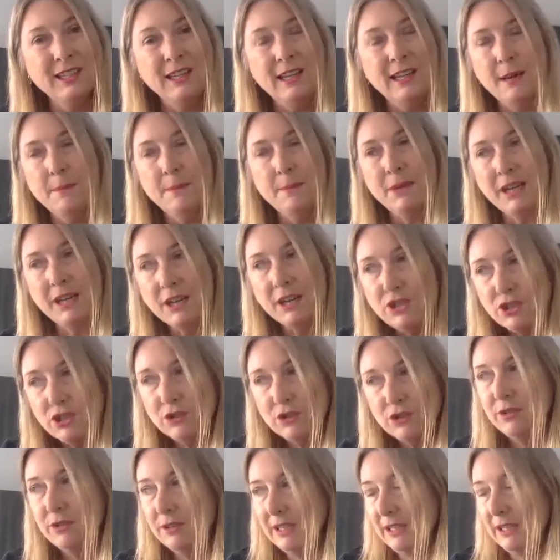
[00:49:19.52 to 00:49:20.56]
But I do
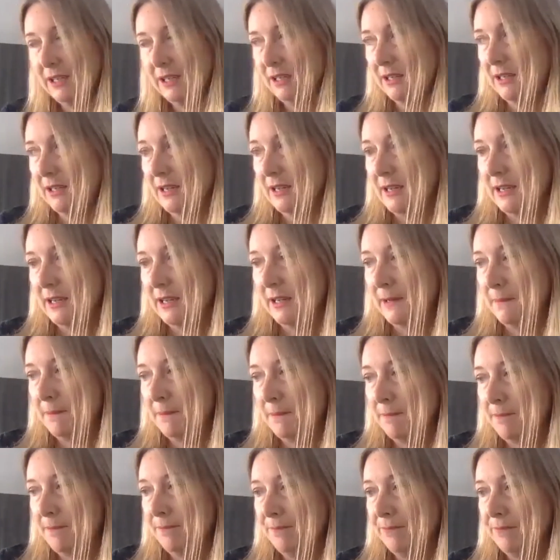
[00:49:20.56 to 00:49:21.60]
think,
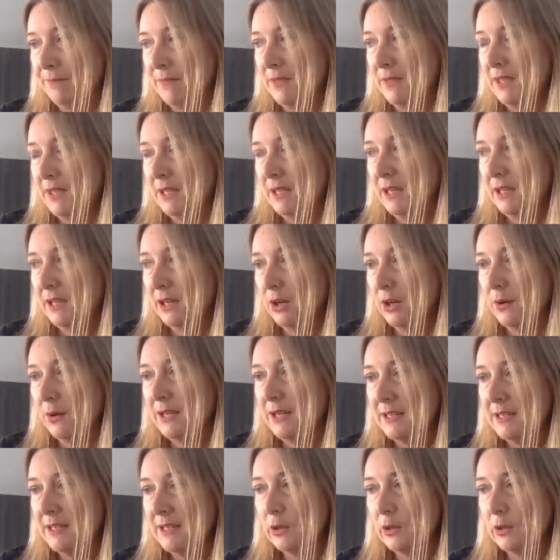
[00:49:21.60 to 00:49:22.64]
it
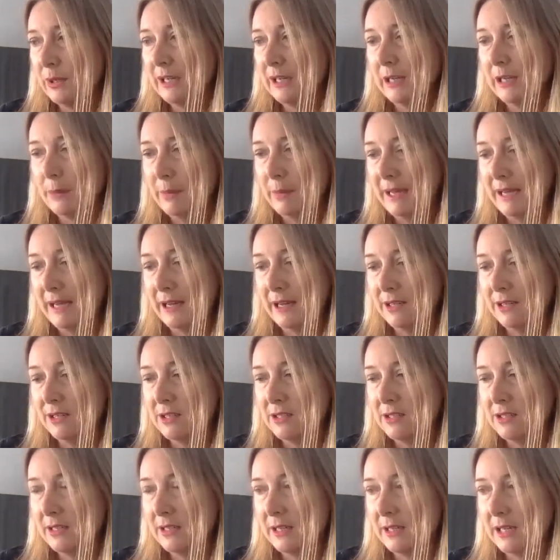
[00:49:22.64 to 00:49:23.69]
is looking
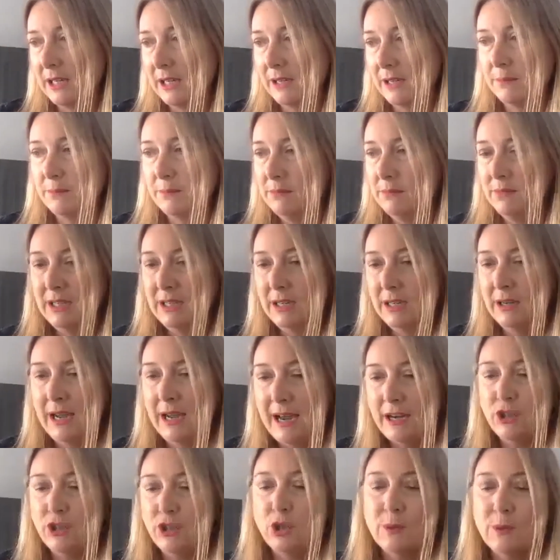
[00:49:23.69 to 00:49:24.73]
about, how
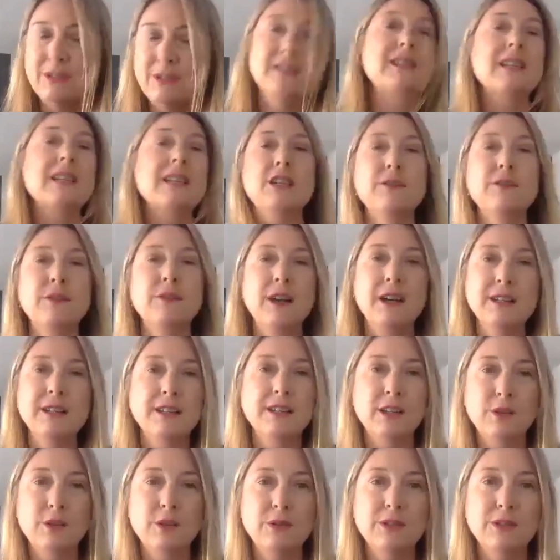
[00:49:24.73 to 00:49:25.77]
you incentivize
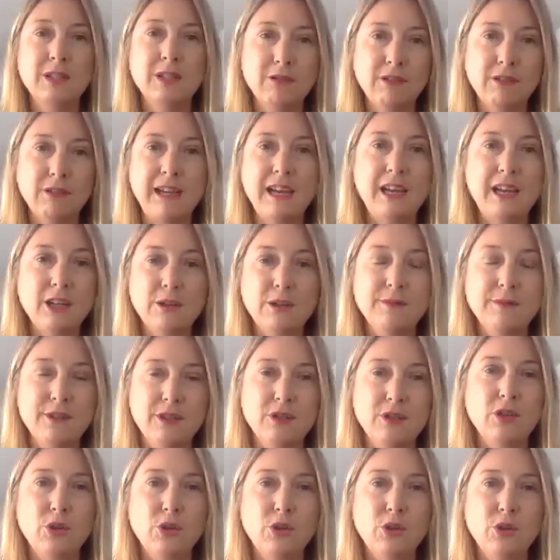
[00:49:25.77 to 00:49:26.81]
those creatives
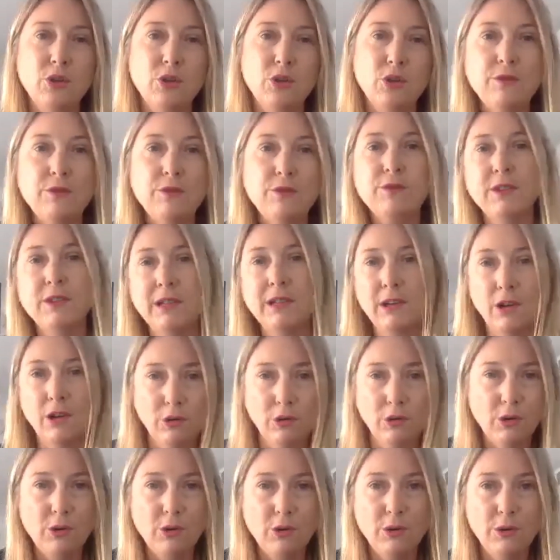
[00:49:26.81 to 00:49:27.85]
who are with you for the
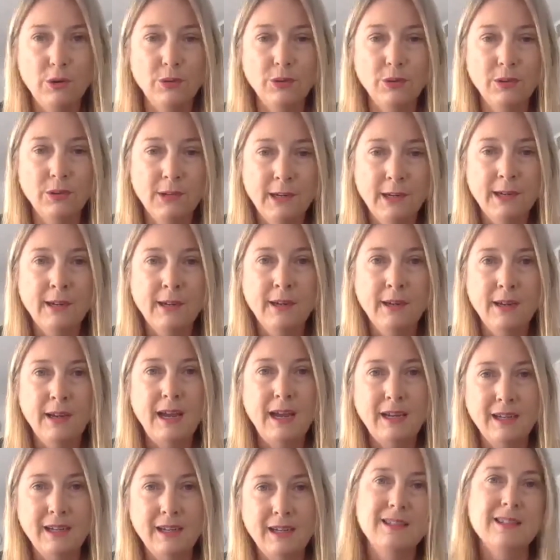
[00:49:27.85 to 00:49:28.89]
long haul
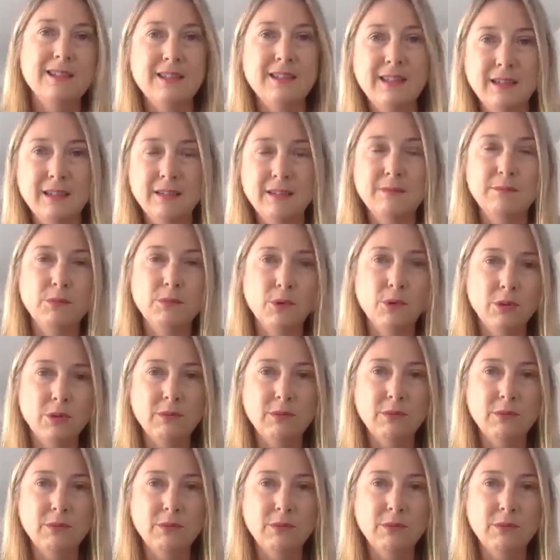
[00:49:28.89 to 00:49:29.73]
and can sit more,